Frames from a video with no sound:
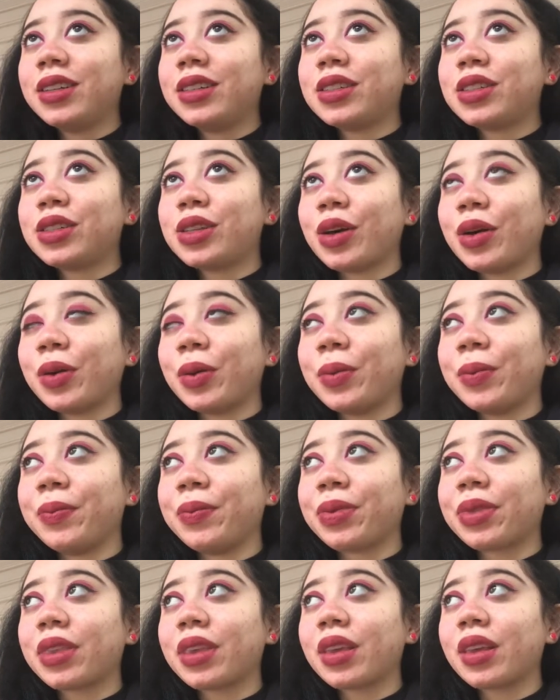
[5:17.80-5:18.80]
So
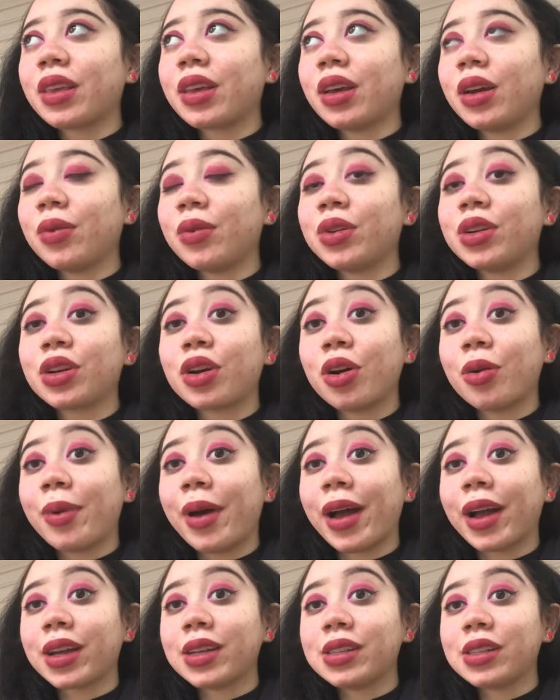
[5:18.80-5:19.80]
I want to go
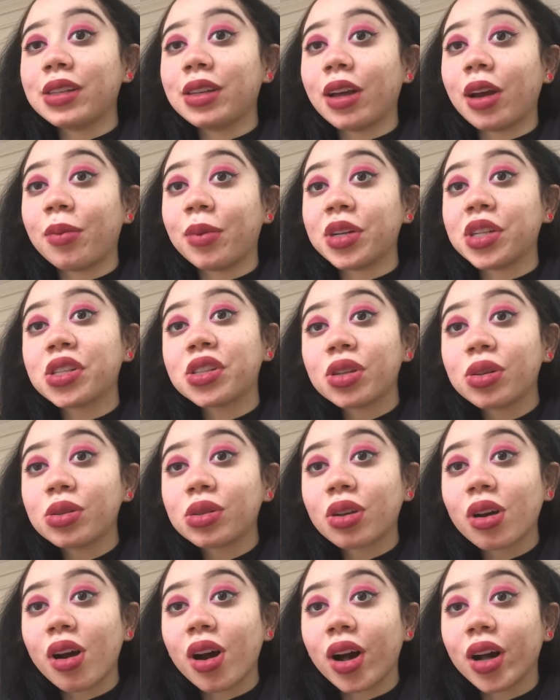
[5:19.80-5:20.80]
back and see how much those
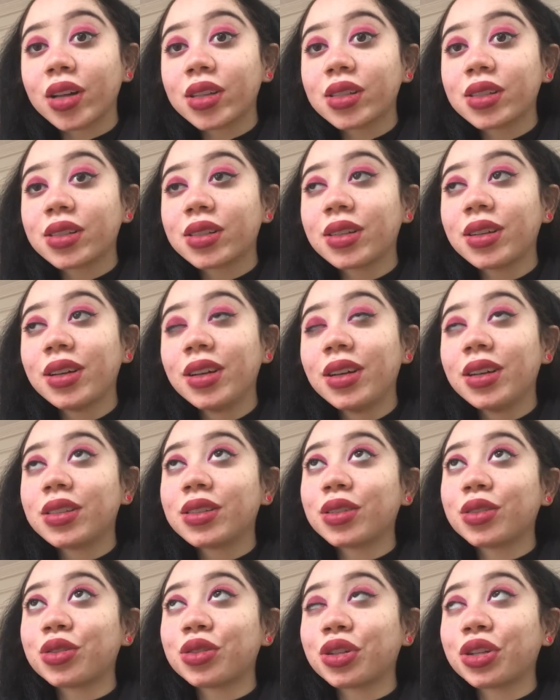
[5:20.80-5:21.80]
cost.
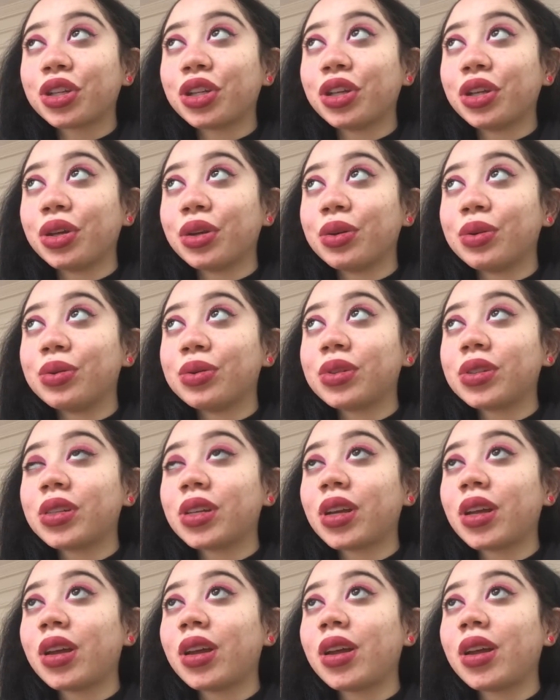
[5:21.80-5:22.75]
Those are cute.